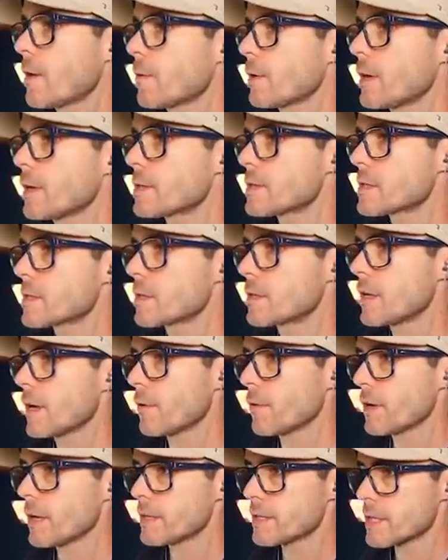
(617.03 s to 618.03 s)
There he is,
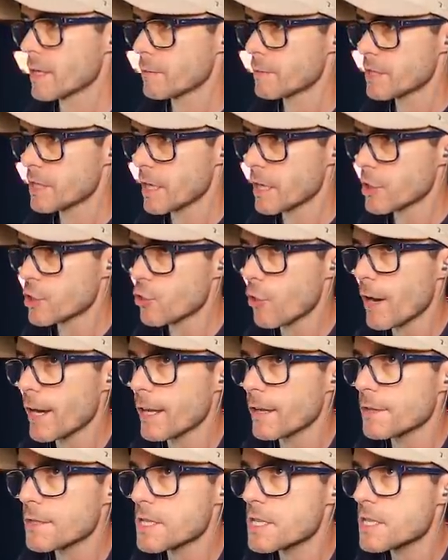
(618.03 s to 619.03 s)
there he is. I'm just gonna try
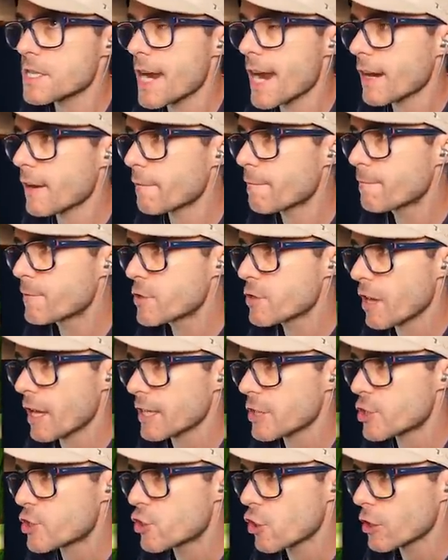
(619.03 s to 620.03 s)
and get a stack of,
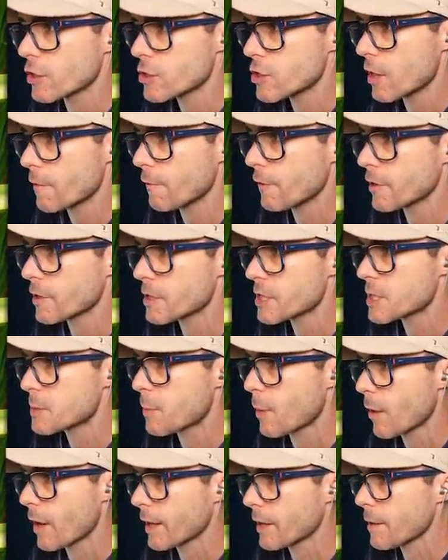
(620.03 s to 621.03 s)
like, shots off on this
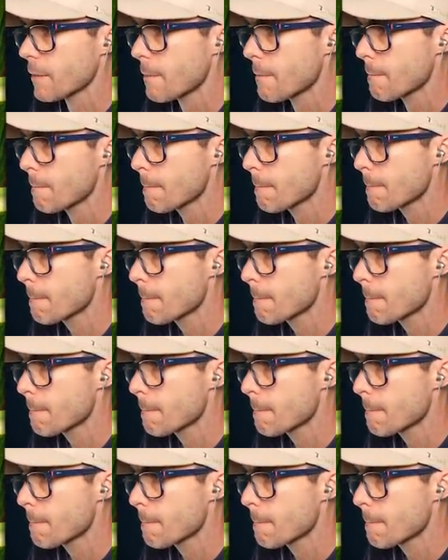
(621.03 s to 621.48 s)
spider.